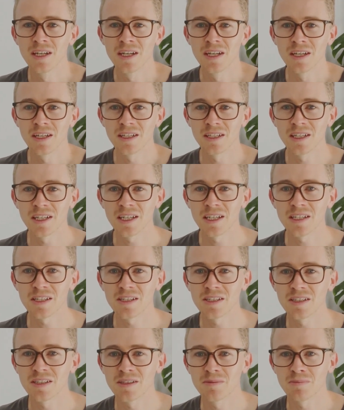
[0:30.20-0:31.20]
it
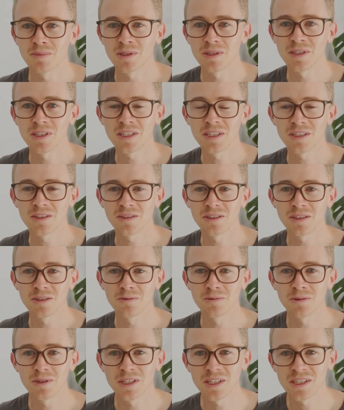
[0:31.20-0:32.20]
has particularly
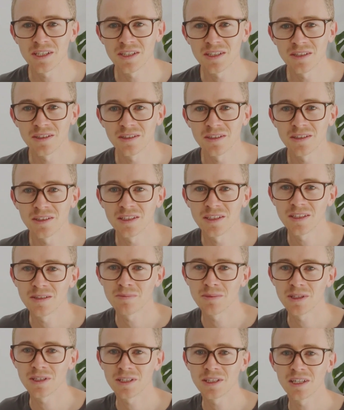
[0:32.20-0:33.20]
recently
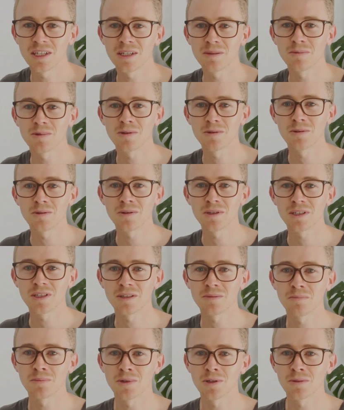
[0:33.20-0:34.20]
become quite
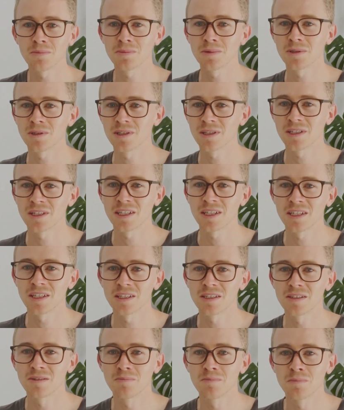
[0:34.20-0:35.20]
a popular
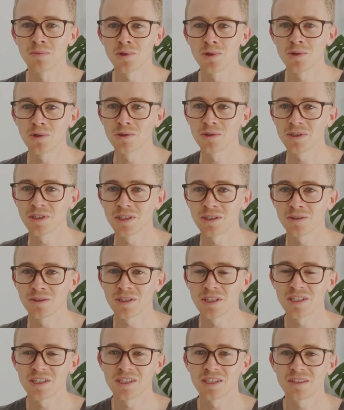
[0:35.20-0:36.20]
and more
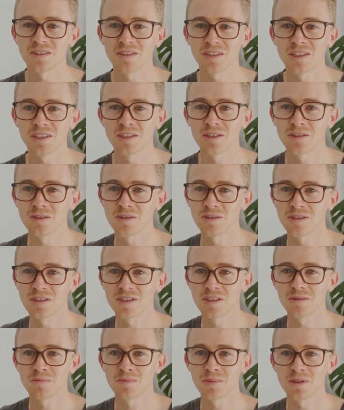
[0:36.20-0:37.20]
increasingly
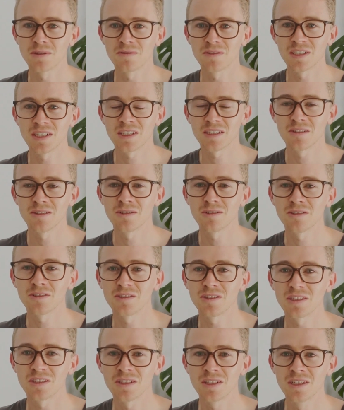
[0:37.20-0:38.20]
used bit of
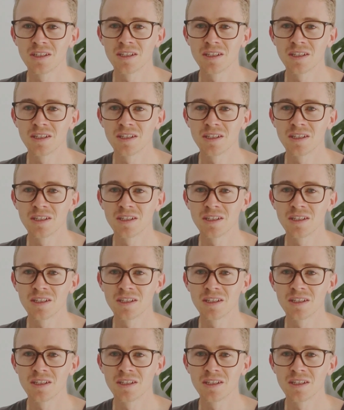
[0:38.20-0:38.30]
technology.